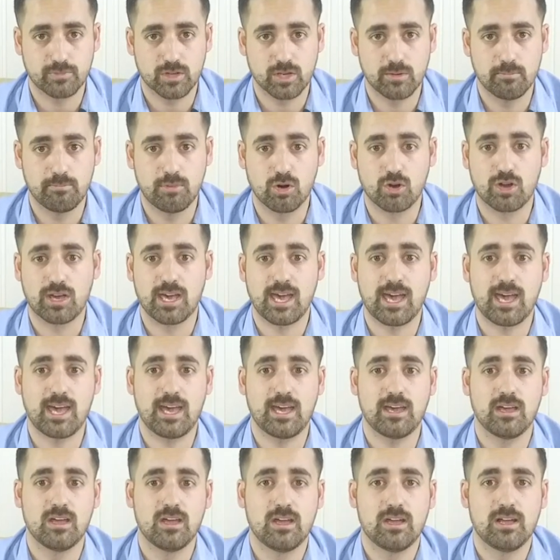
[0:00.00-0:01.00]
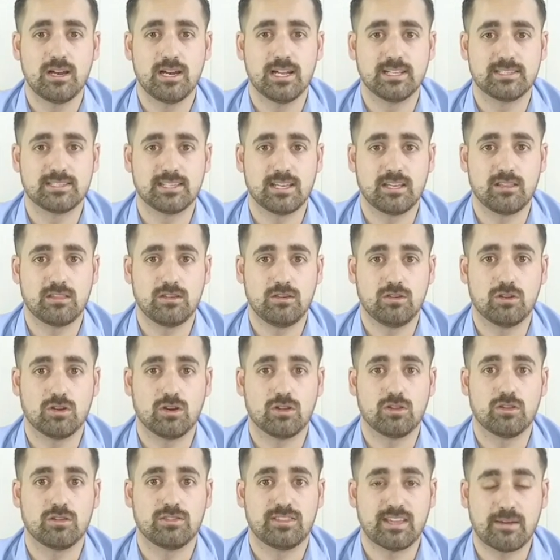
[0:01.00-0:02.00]
bokeh let's say you know
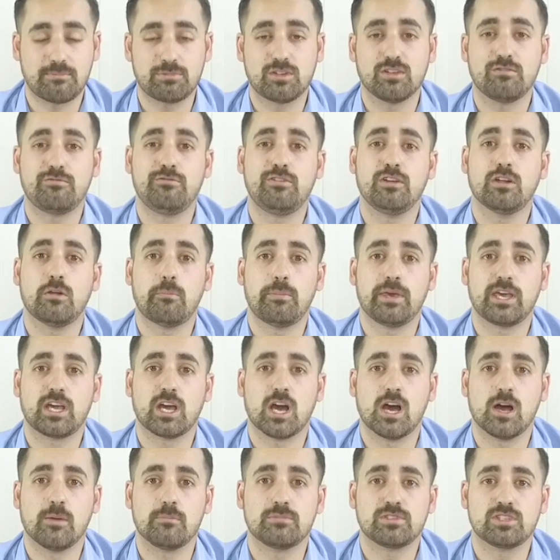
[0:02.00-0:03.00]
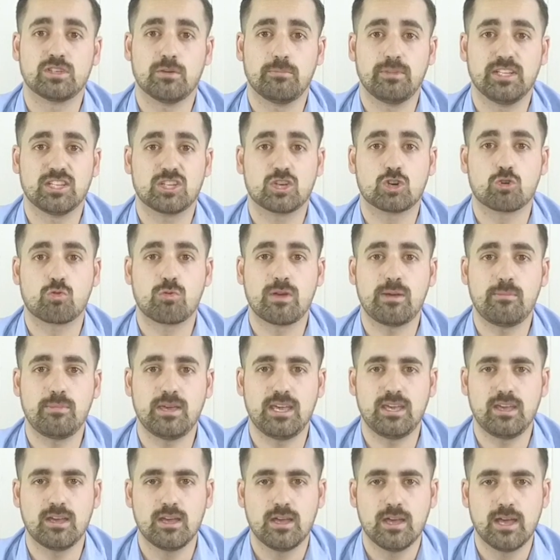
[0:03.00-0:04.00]
the depth of field becomes a bit
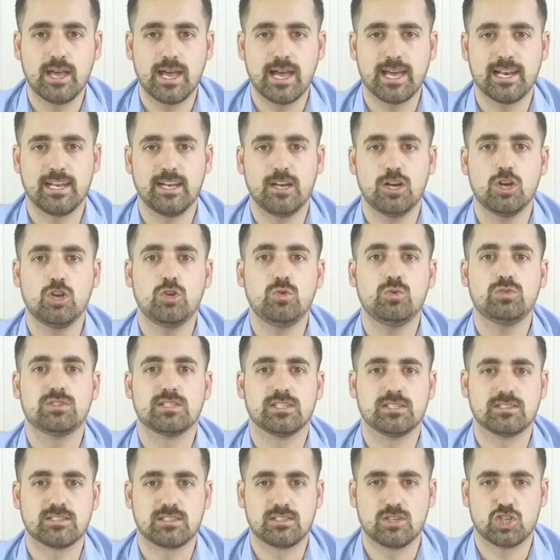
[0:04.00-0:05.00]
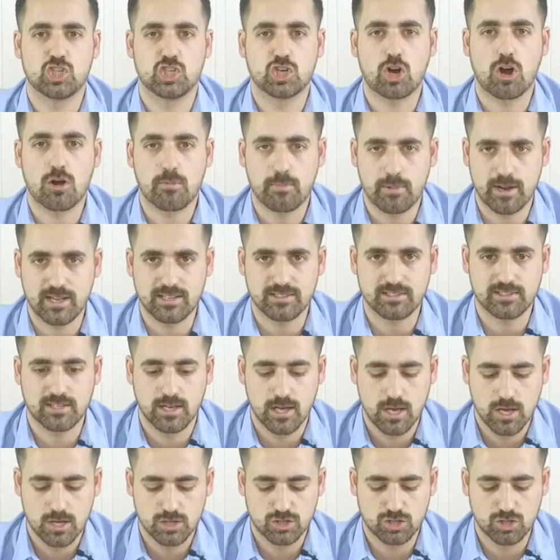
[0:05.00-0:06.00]
creamy and it loses the sharpness
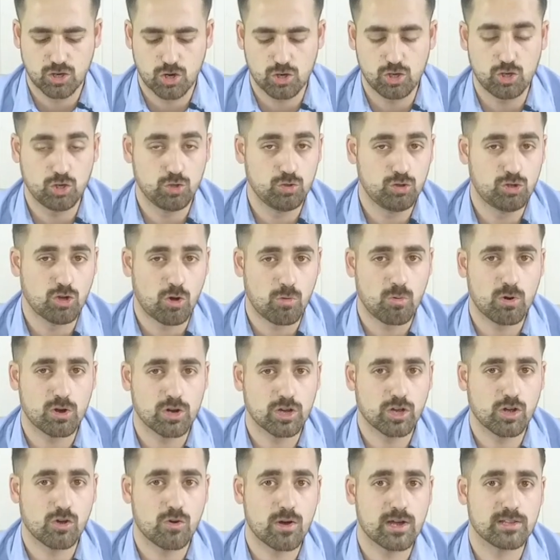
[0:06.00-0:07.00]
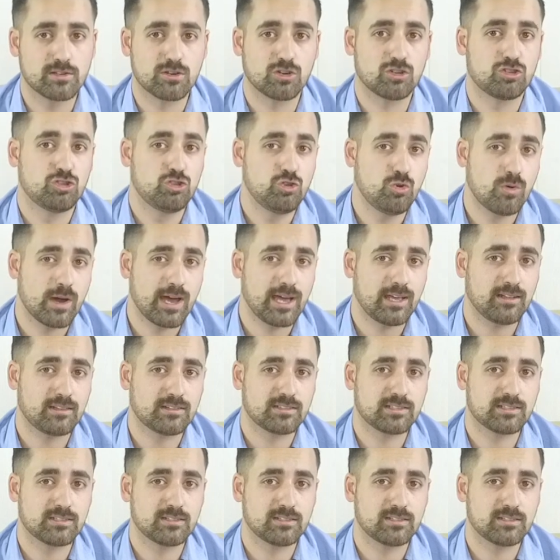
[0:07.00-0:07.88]
so you don't want to go under 2